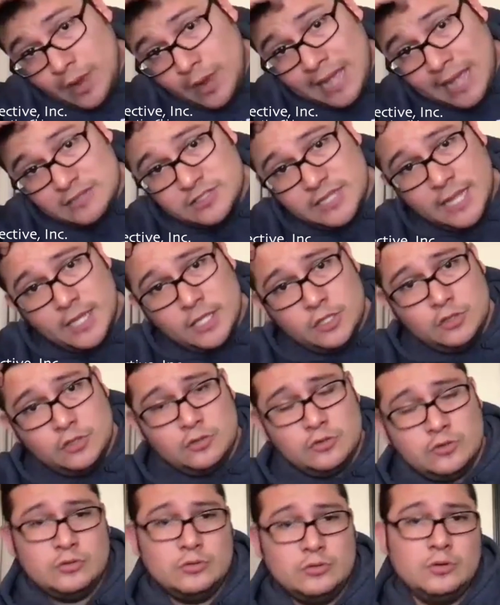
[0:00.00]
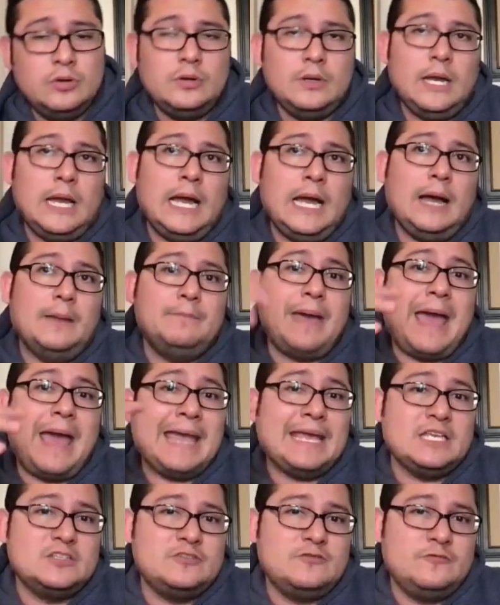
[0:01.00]
ask that you bag
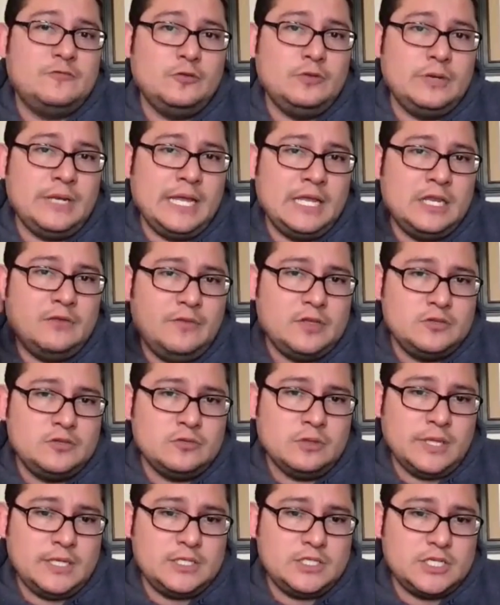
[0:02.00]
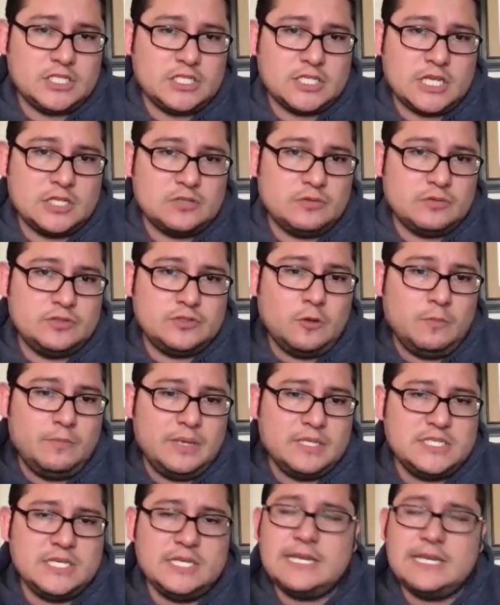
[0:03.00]
his food individually, just because we're so
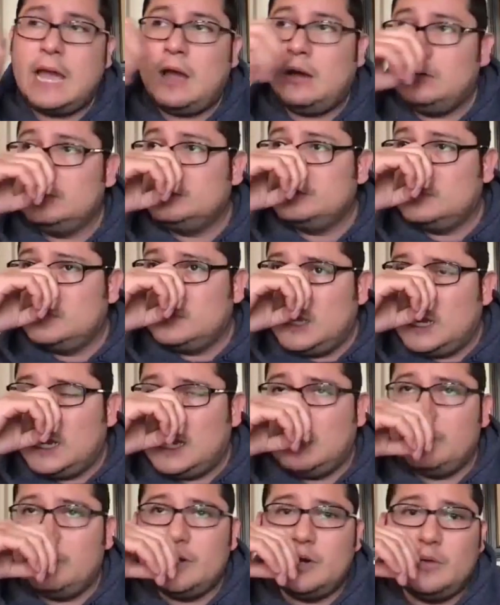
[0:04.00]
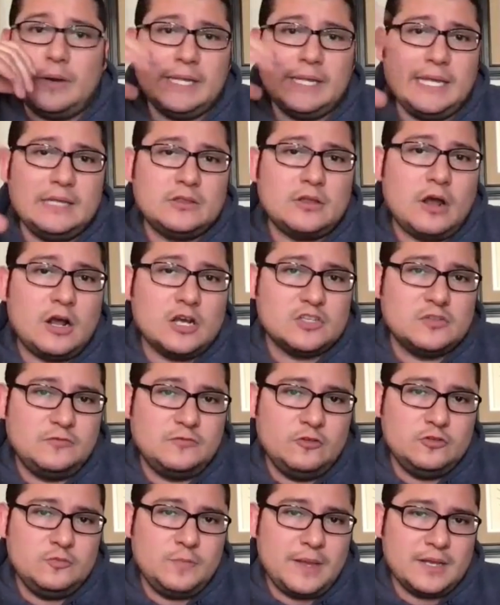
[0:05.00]
busy now. We don't want to get dogs'
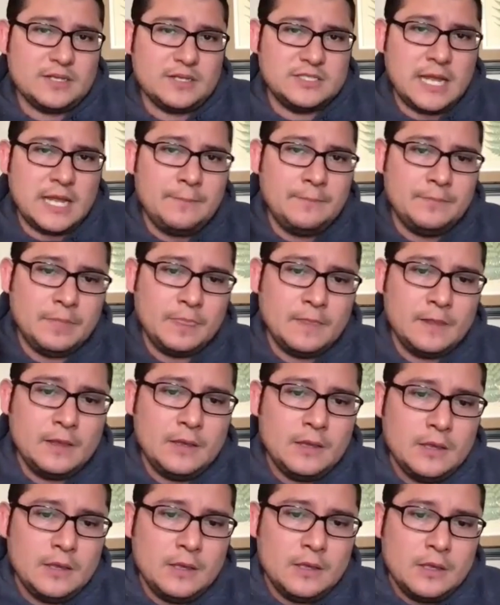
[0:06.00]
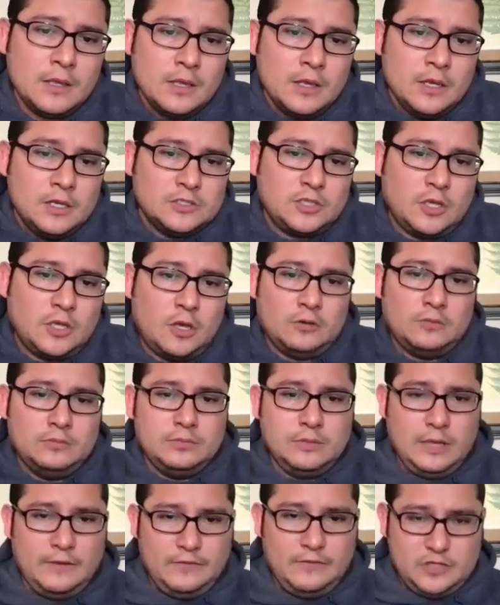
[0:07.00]
food mixed up. So
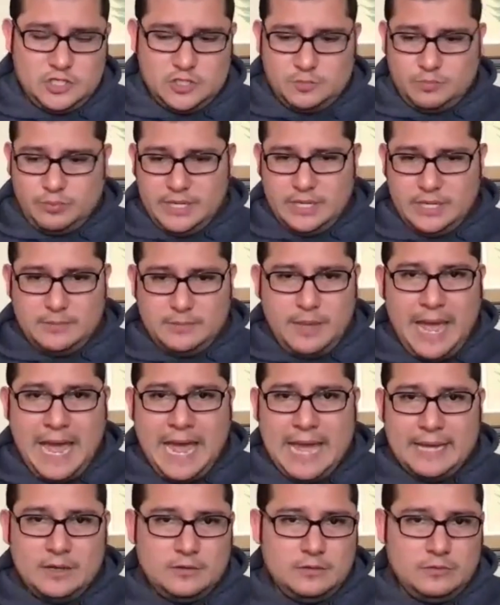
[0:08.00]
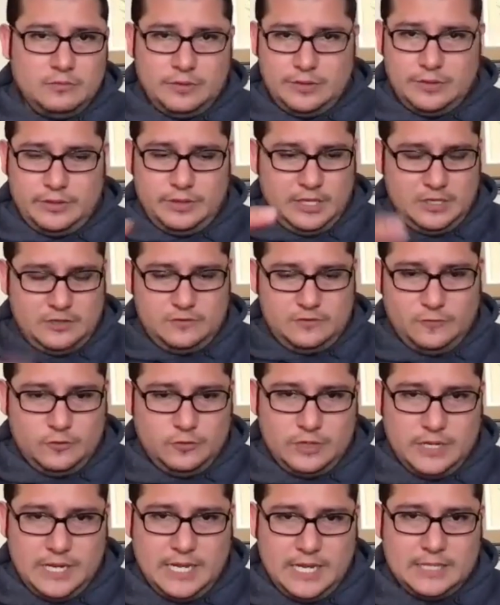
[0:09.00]
if you just bring a bag with his
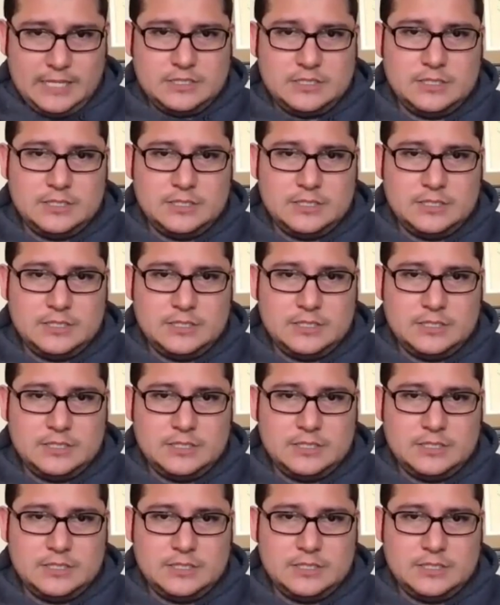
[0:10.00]
food in it,